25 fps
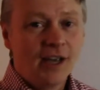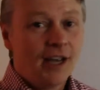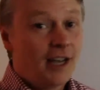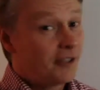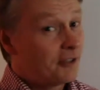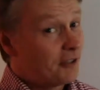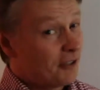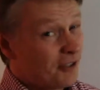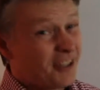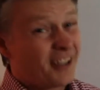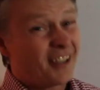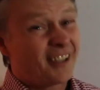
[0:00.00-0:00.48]

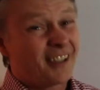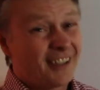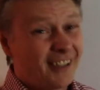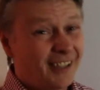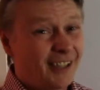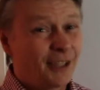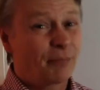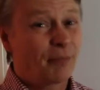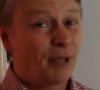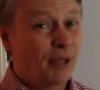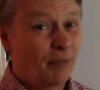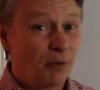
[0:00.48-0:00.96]
it does get a
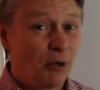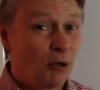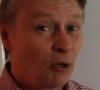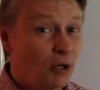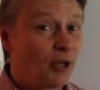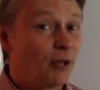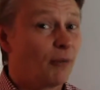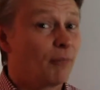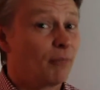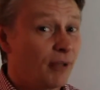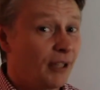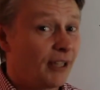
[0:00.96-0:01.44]
little bit more
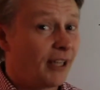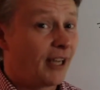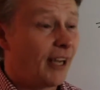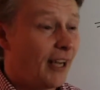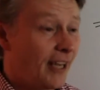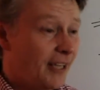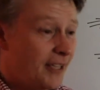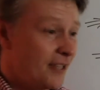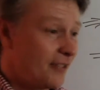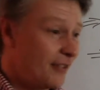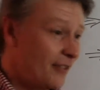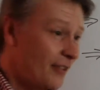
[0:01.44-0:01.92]

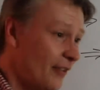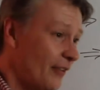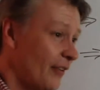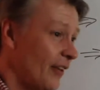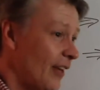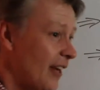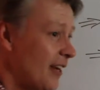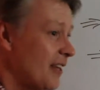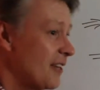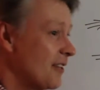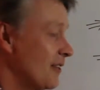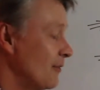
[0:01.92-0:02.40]
complicated than
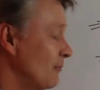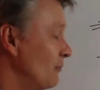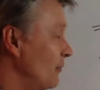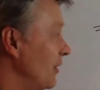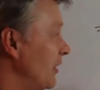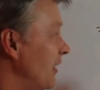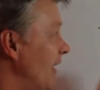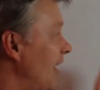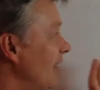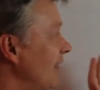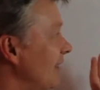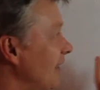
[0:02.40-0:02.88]
this, and
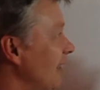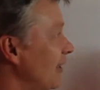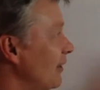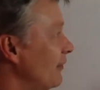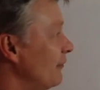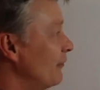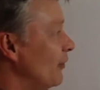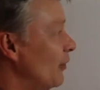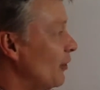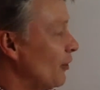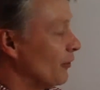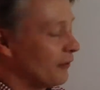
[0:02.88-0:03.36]
we can get
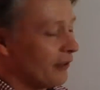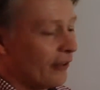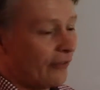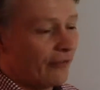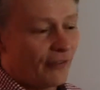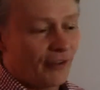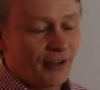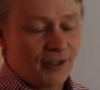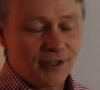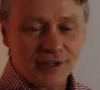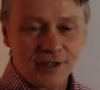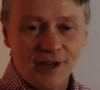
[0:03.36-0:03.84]
involved in
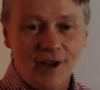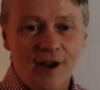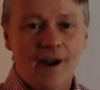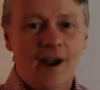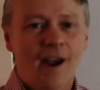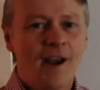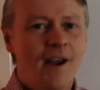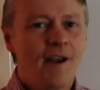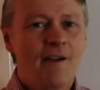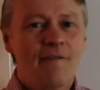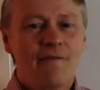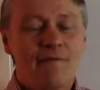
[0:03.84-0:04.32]
things
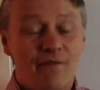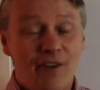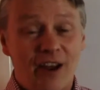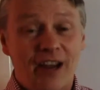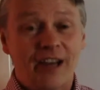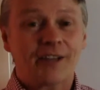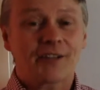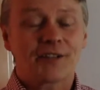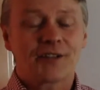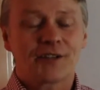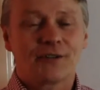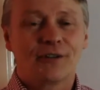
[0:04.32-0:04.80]
like
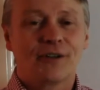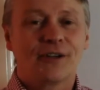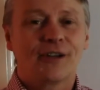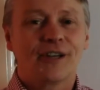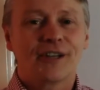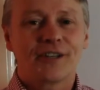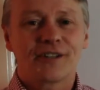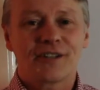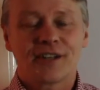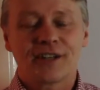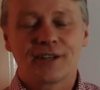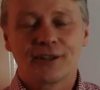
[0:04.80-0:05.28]

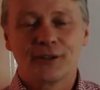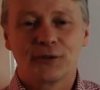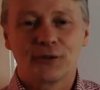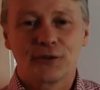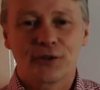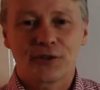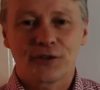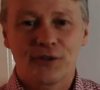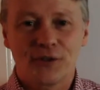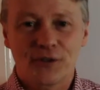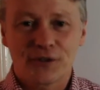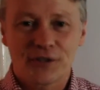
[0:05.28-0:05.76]
factorising and all
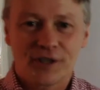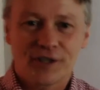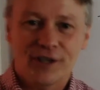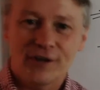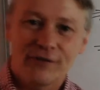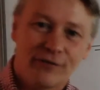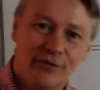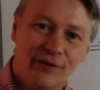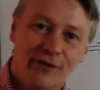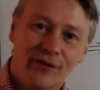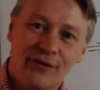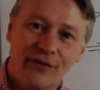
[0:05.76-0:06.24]
sorts of
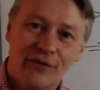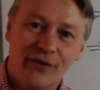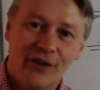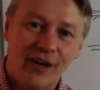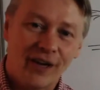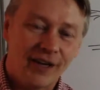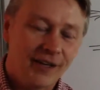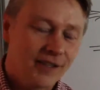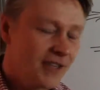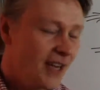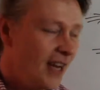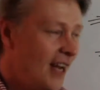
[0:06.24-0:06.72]
different
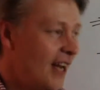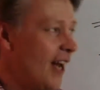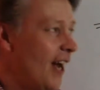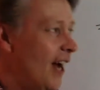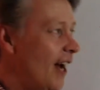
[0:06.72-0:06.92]
things.